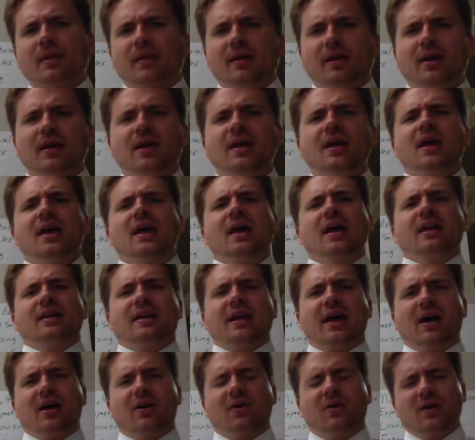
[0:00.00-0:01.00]
Okay.
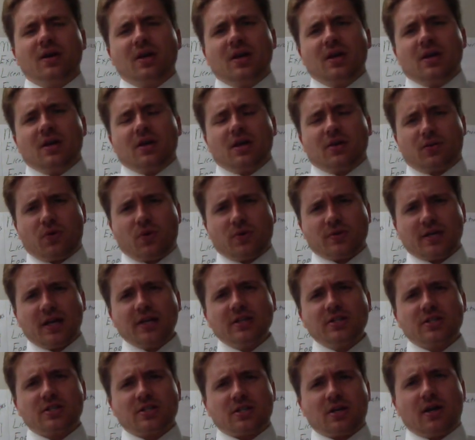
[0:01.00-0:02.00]
Now, of course,
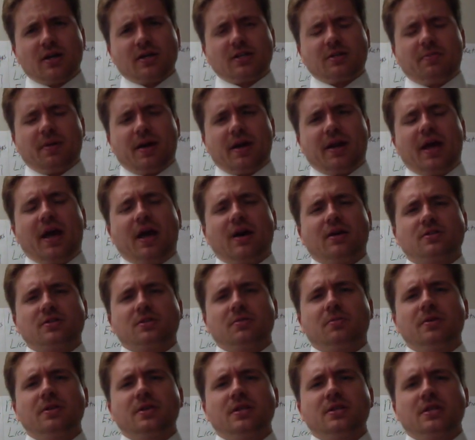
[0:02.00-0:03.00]
I just talked about how
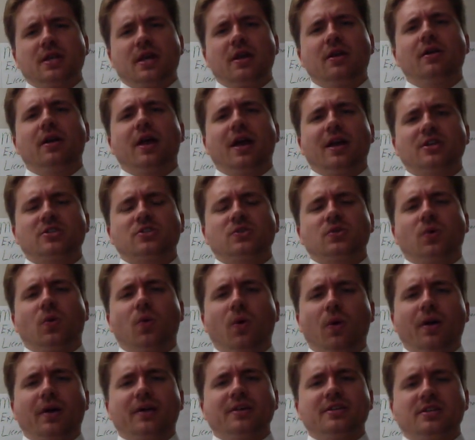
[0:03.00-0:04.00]
some of these international
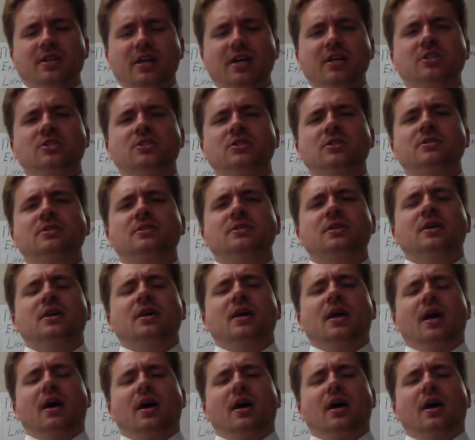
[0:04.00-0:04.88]
organizations